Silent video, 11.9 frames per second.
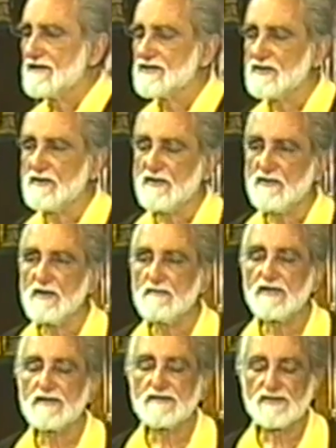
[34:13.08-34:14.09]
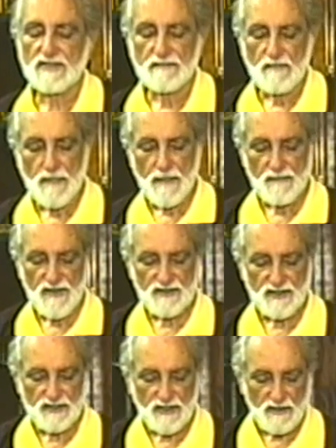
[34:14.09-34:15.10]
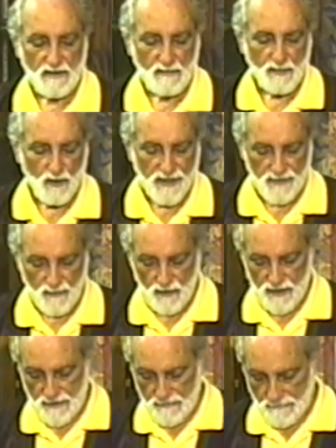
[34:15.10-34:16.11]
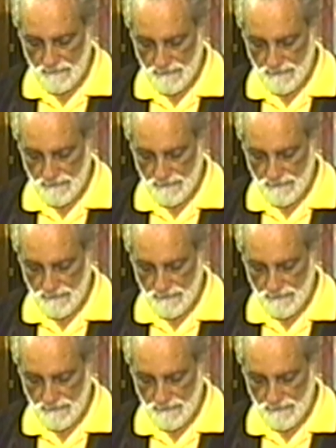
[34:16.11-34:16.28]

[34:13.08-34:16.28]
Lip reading: So in Three Pillars, there's a certain point where